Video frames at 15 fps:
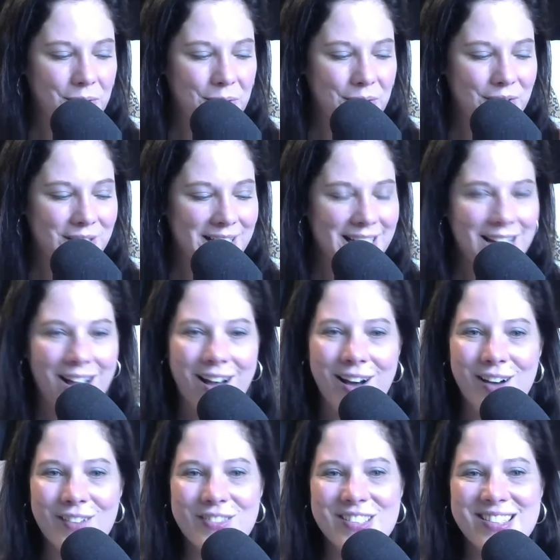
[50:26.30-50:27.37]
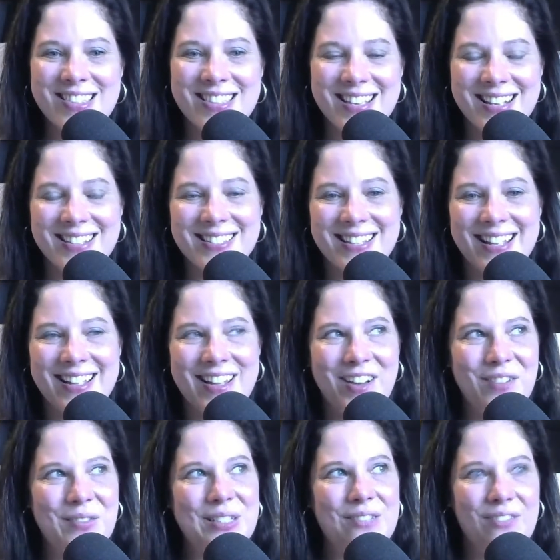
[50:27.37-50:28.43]
look at all the things that
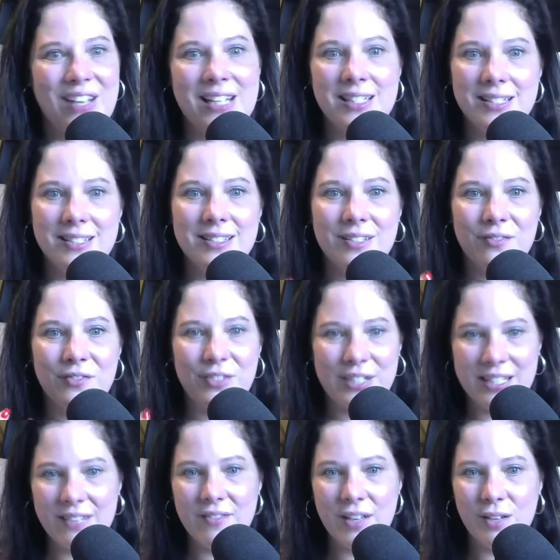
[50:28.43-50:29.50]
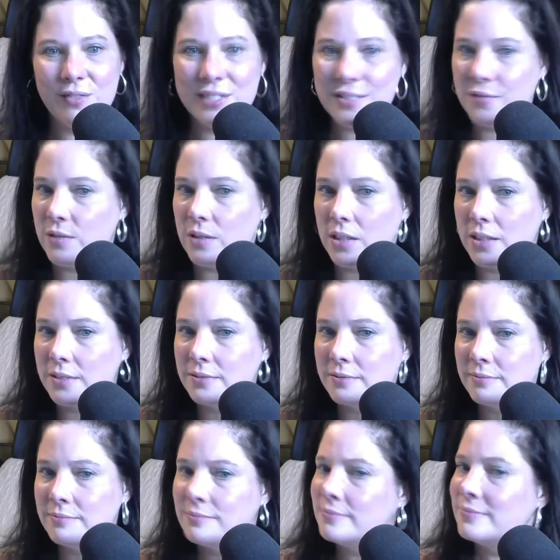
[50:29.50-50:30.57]
Elvis fans forgive Elvis for.
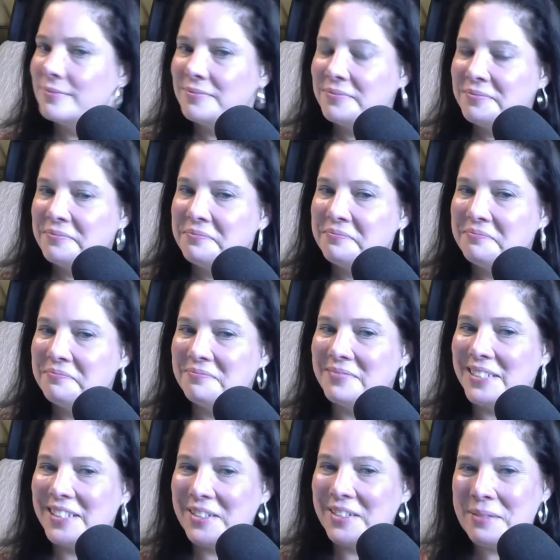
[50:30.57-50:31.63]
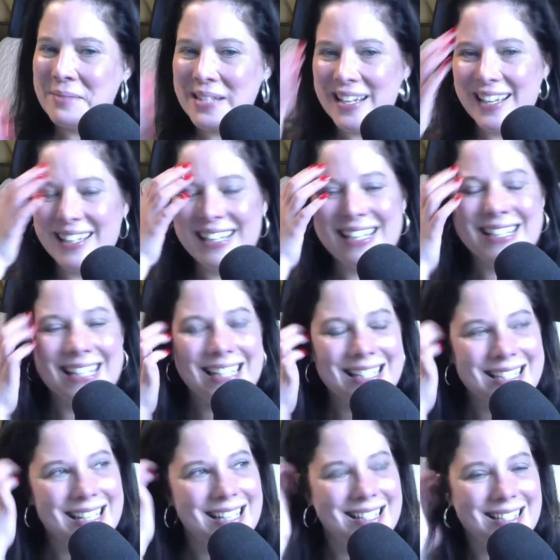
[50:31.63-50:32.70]
You know what I'm saying? It,
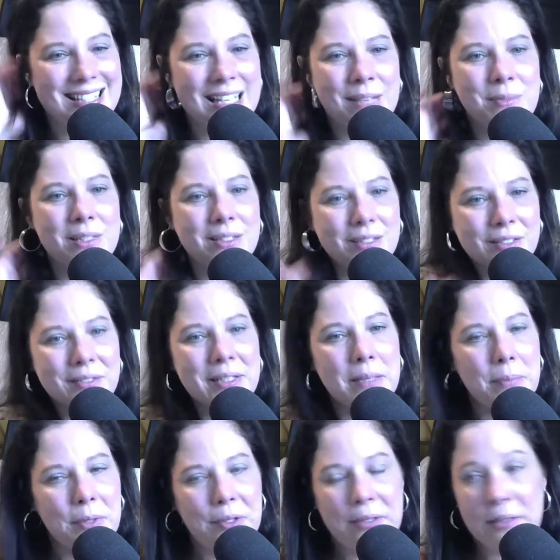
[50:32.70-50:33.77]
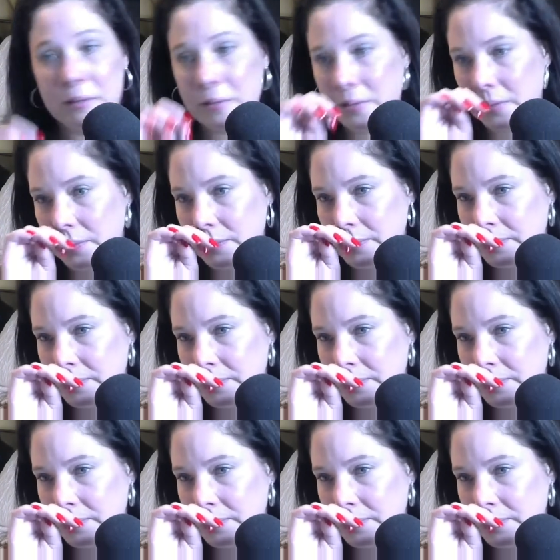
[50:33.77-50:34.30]
it seems a little hypocritical.